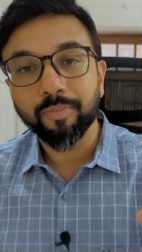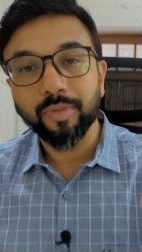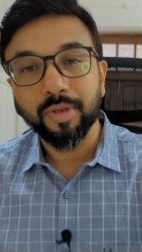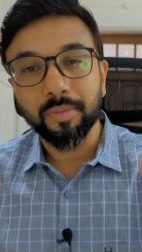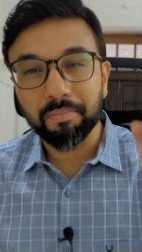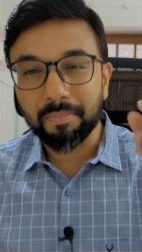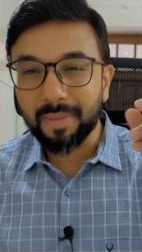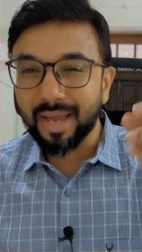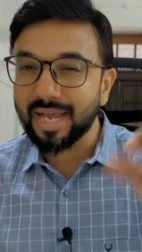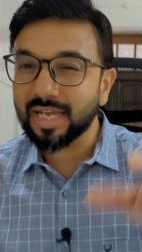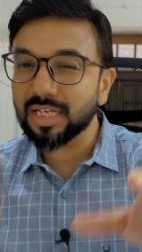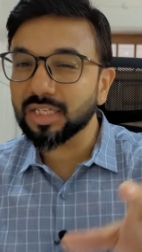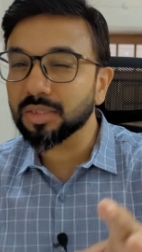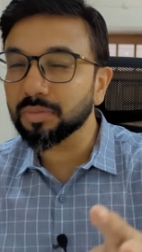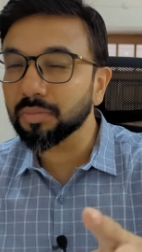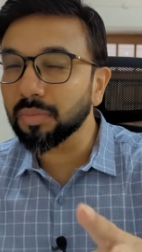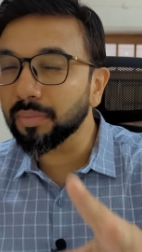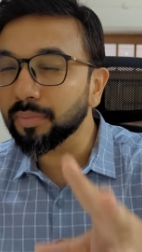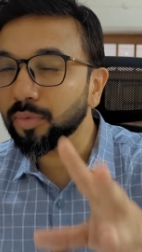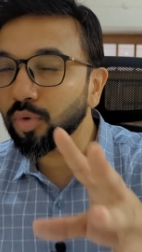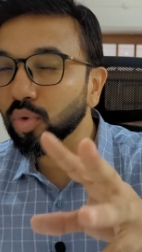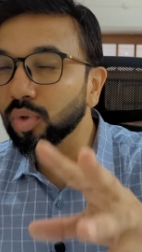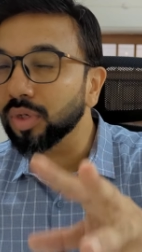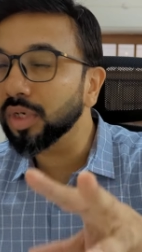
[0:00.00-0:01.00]

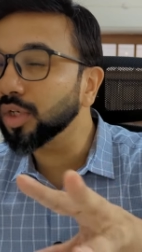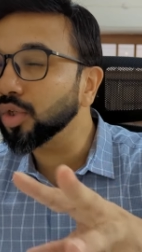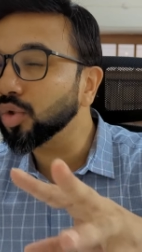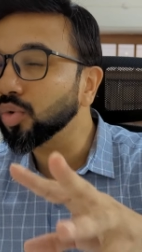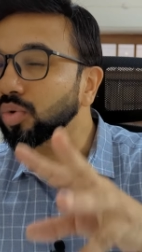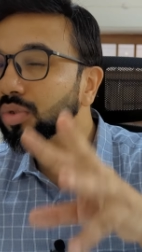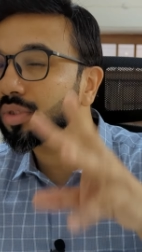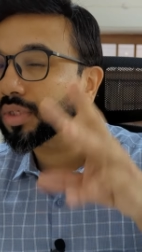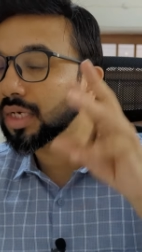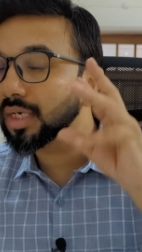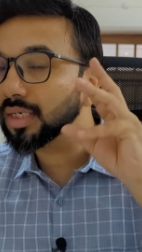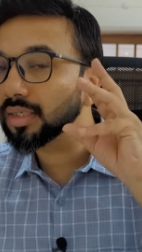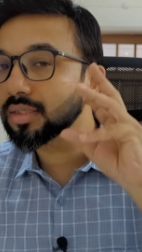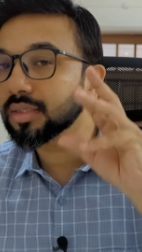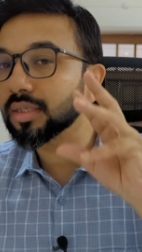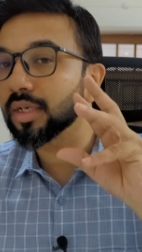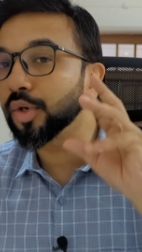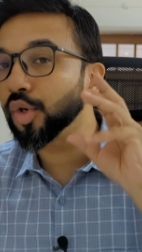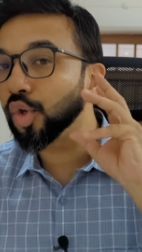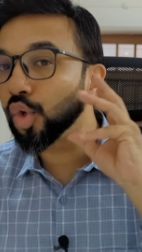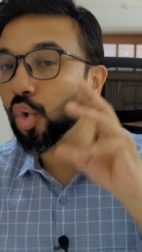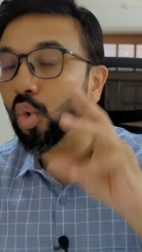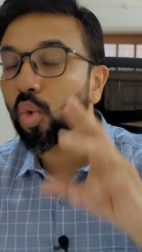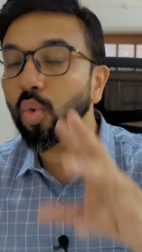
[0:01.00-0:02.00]
Maximum you need to just
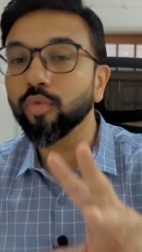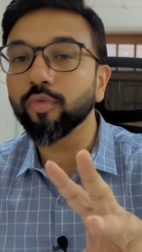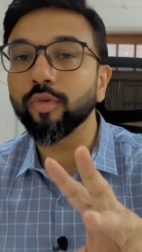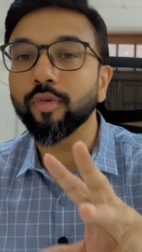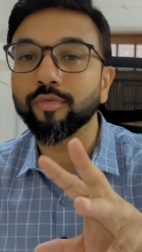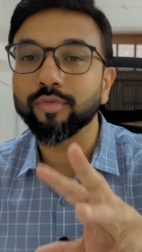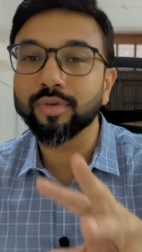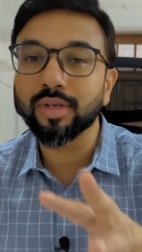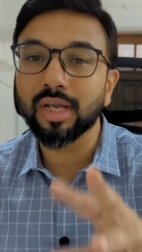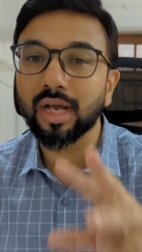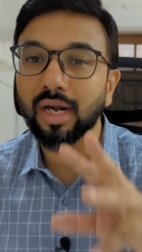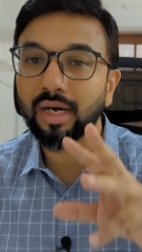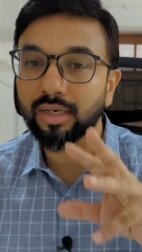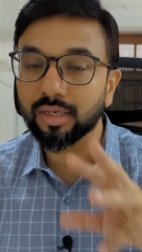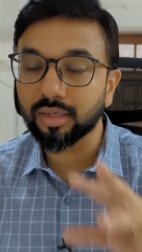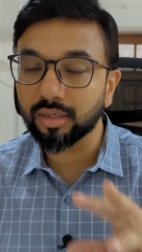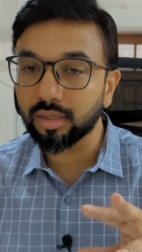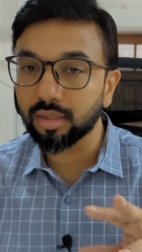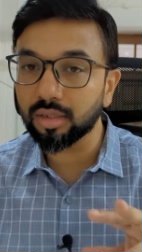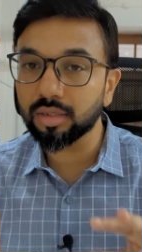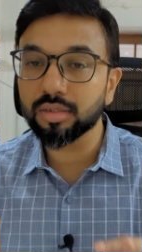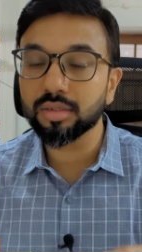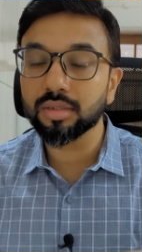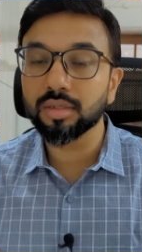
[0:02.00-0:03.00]
know 50
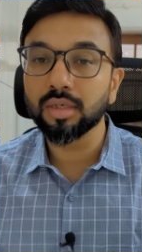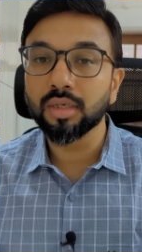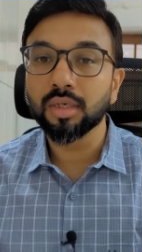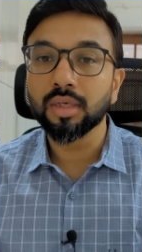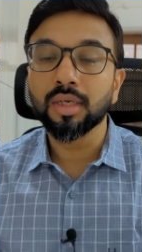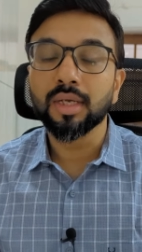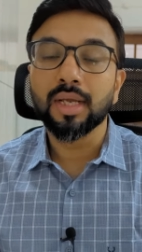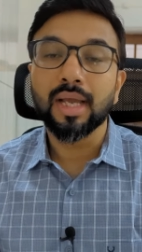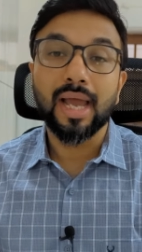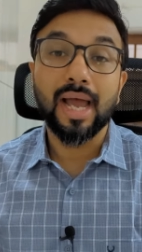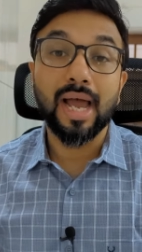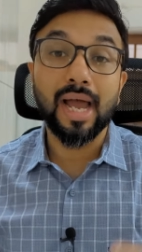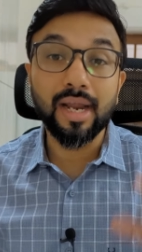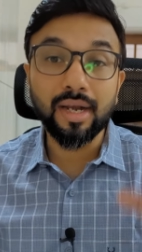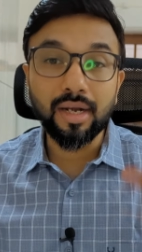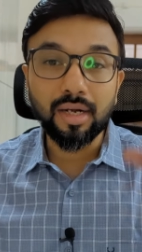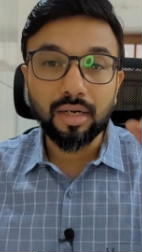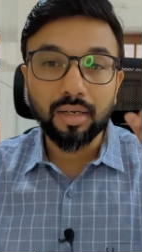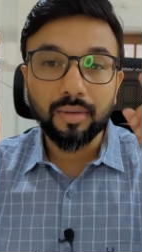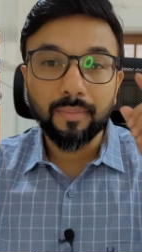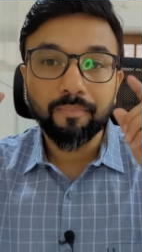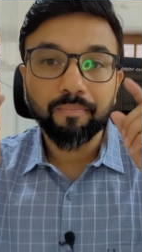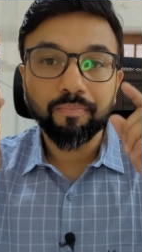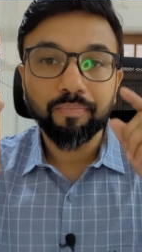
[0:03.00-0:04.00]
articles, and
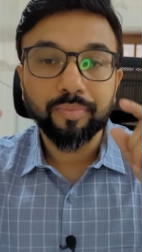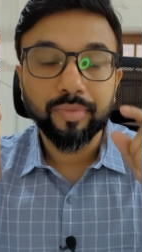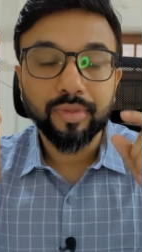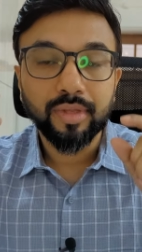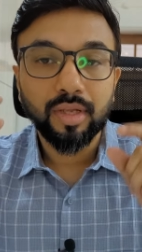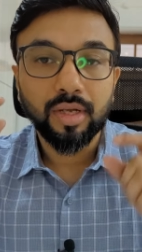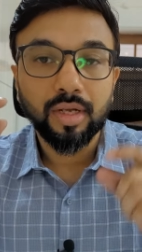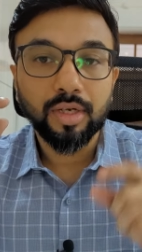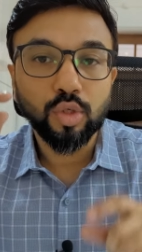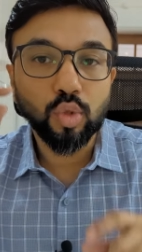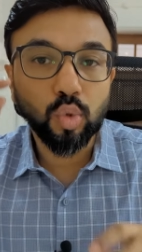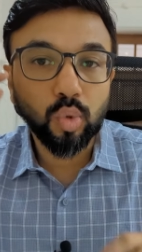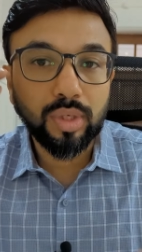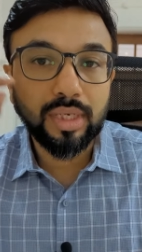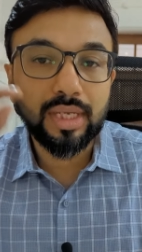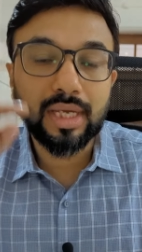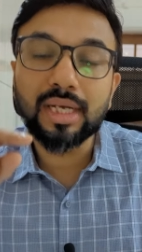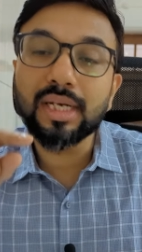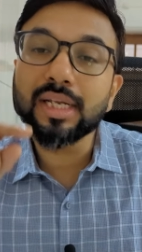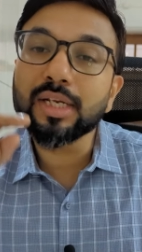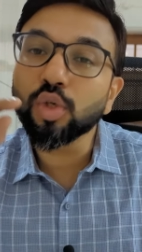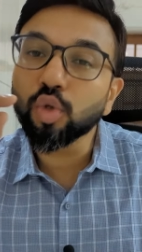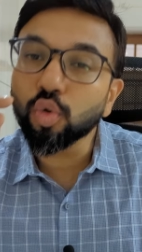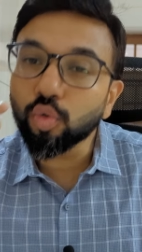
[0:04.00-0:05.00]
to
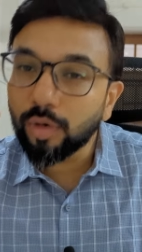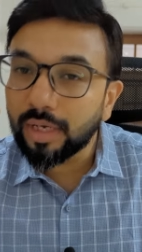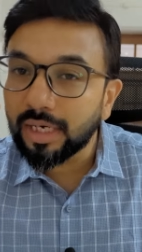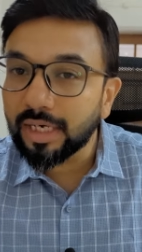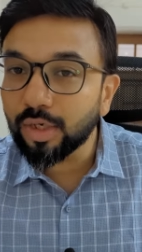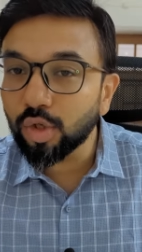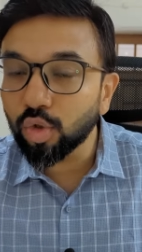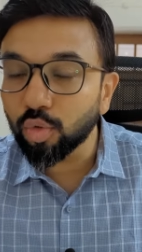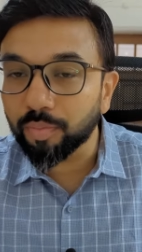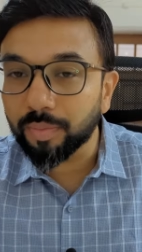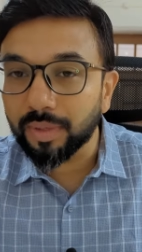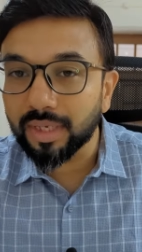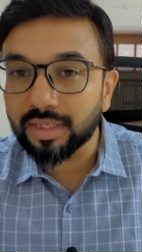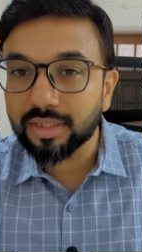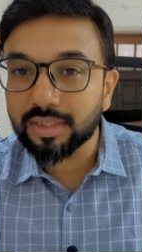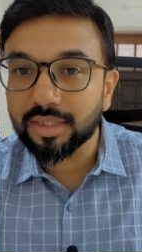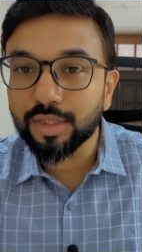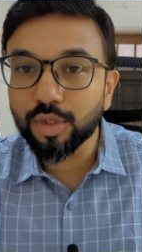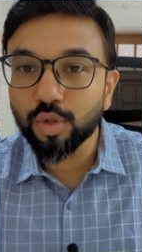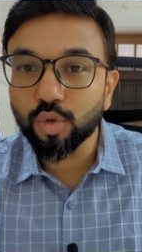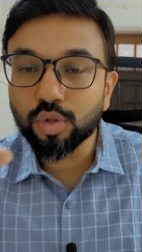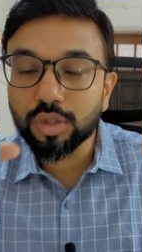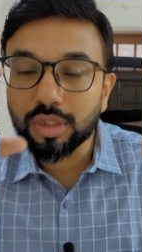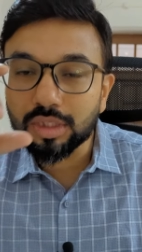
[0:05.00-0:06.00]
really do well in UPSC,
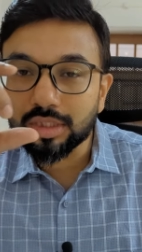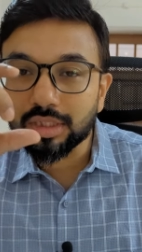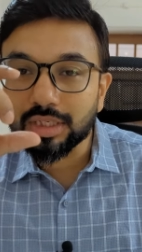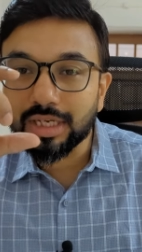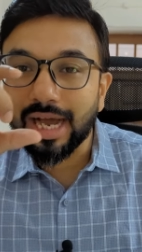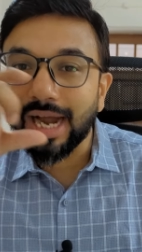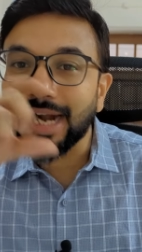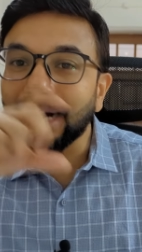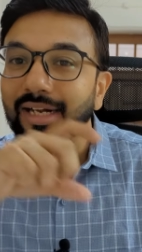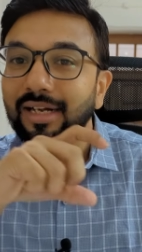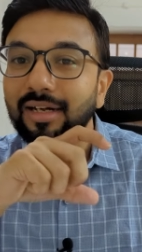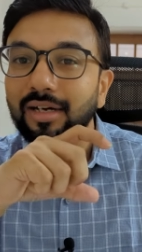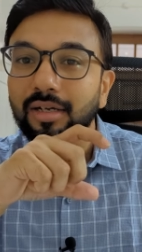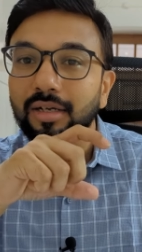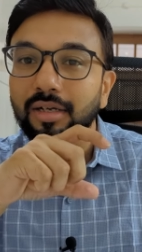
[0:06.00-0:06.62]
you just can't